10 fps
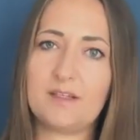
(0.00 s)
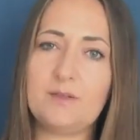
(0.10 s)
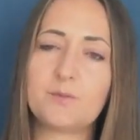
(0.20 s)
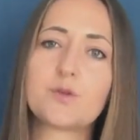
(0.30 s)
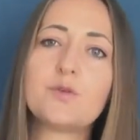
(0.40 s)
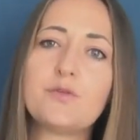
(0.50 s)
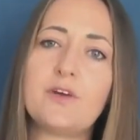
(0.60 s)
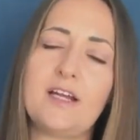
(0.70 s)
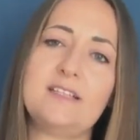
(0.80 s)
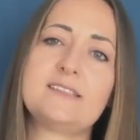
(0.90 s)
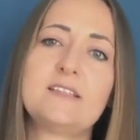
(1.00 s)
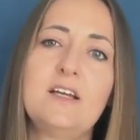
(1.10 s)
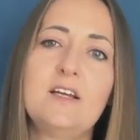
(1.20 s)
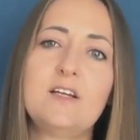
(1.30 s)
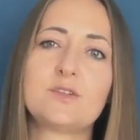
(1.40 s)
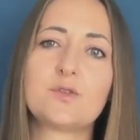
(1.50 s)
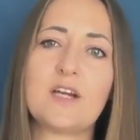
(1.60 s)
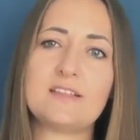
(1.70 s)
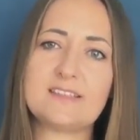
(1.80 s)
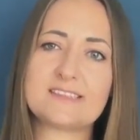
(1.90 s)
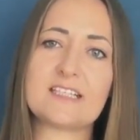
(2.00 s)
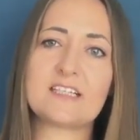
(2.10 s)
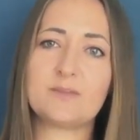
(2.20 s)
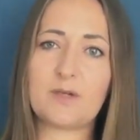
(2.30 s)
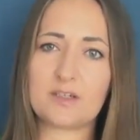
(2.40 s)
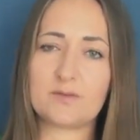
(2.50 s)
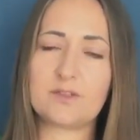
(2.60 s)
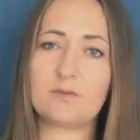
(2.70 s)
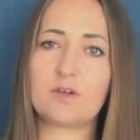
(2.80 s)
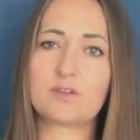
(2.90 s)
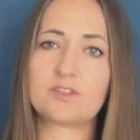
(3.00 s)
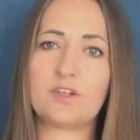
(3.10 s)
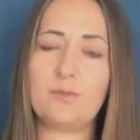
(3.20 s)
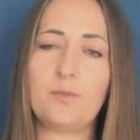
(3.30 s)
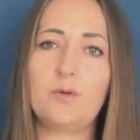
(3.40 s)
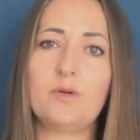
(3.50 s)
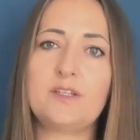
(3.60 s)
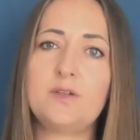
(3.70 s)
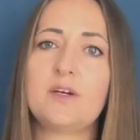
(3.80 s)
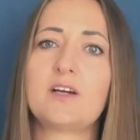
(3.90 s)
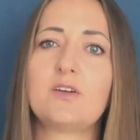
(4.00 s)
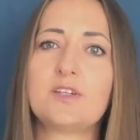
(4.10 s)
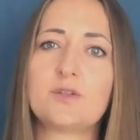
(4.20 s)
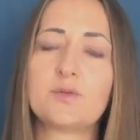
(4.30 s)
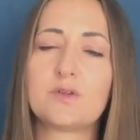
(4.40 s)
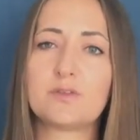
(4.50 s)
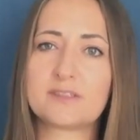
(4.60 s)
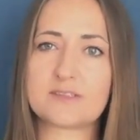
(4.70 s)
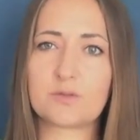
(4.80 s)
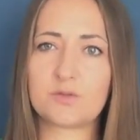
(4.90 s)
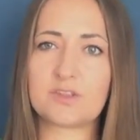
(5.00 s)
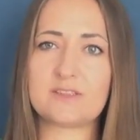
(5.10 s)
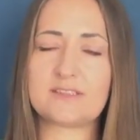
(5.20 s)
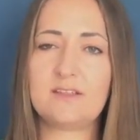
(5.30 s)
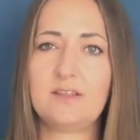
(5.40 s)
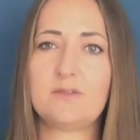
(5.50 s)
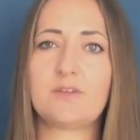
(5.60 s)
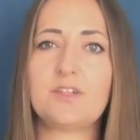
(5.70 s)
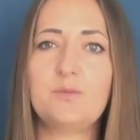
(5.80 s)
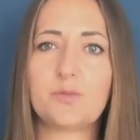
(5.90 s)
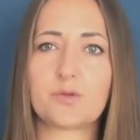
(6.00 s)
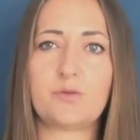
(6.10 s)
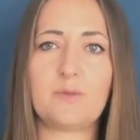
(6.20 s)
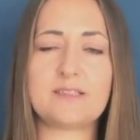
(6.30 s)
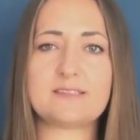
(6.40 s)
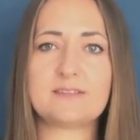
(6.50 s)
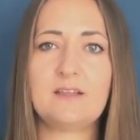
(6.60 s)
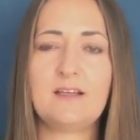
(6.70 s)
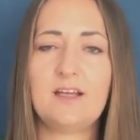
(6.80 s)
improve phase to run a second part of the workshop when you are going to look for solutions, for improvements.